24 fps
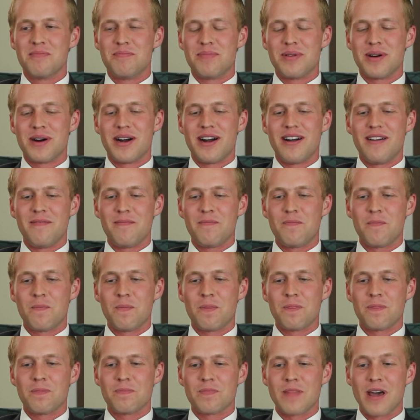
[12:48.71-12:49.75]
But
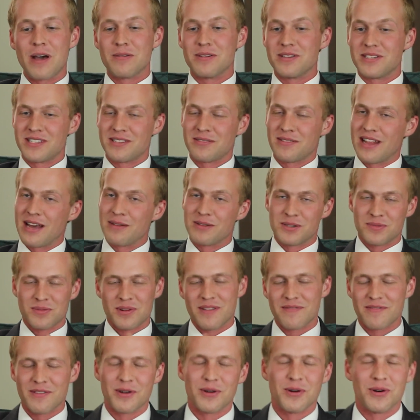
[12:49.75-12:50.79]
that was one
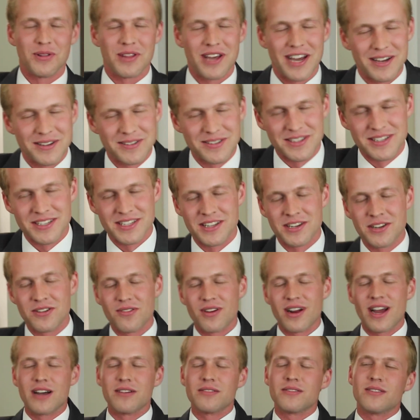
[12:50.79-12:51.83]
of the old houses. The
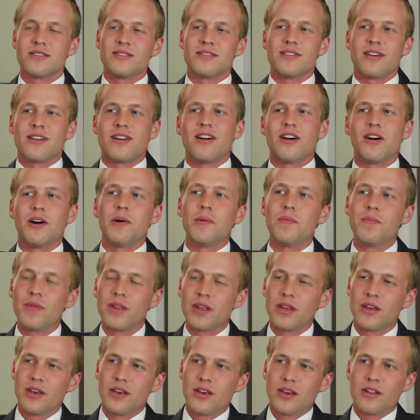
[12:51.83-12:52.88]
newer houses, they're all
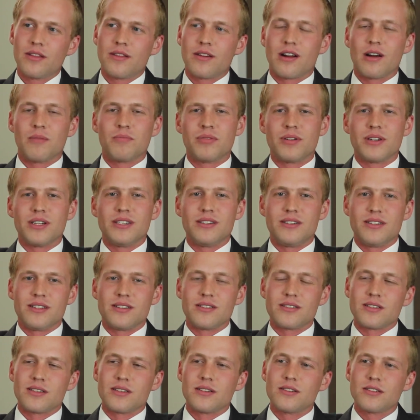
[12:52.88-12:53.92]
pretty
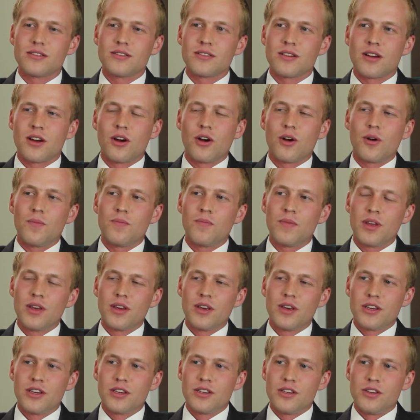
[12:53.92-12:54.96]
decent. So
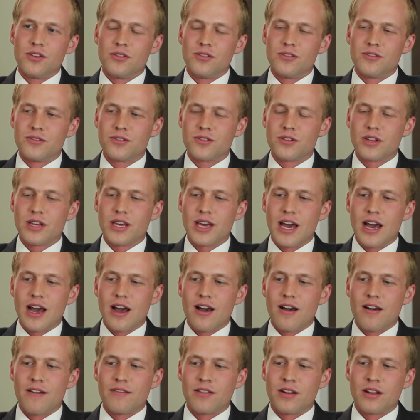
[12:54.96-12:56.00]
you usually
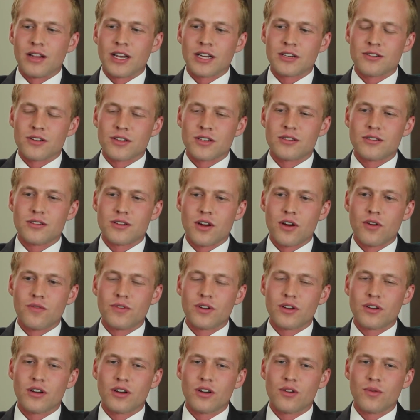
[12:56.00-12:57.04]
have an electric stove
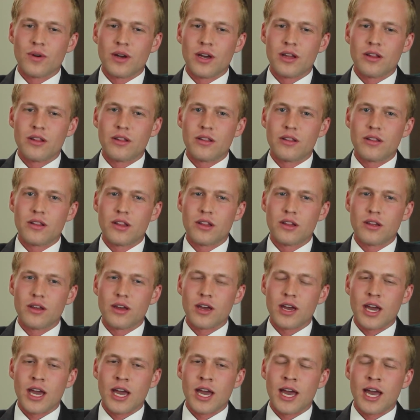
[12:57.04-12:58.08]
to cook with,
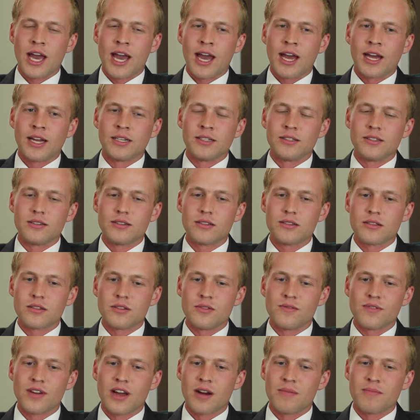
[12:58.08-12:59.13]
and
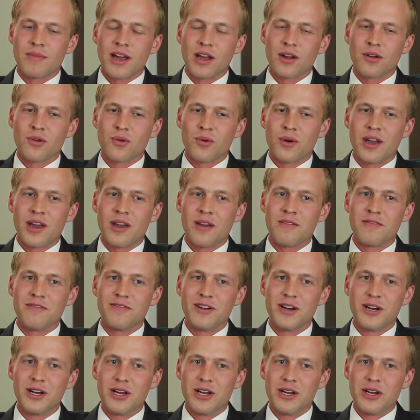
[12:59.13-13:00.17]
you've got a microwave,
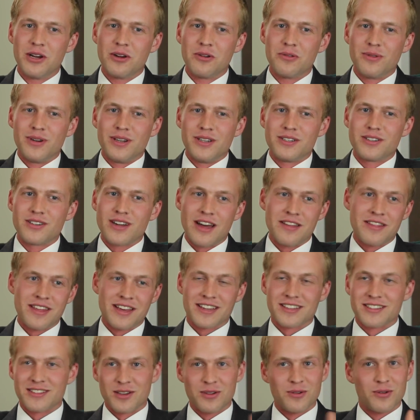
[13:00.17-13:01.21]
which I
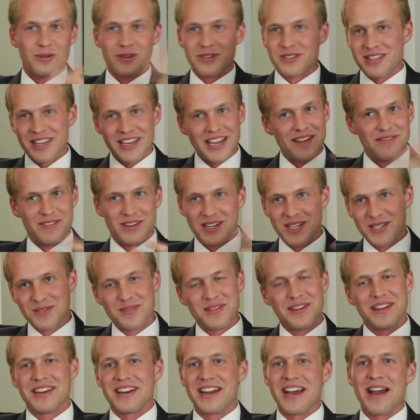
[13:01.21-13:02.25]
think is the coolest thing ever because
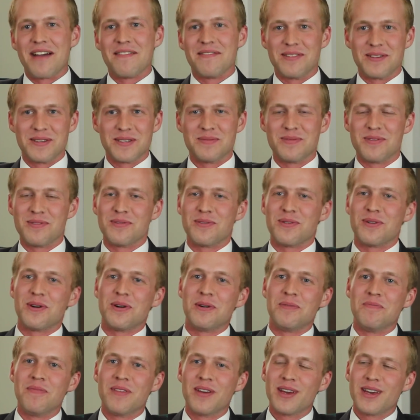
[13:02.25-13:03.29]
we didn't have those
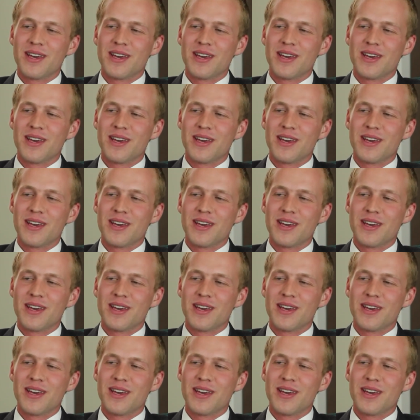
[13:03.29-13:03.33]
before.